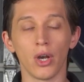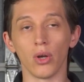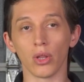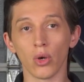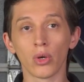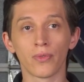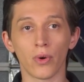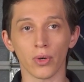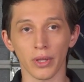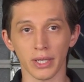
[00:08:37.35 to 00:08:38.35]
on lower
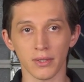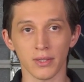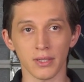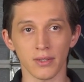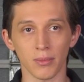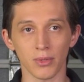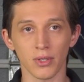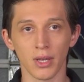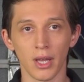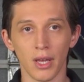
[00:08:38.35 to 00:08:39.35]
focal length systems.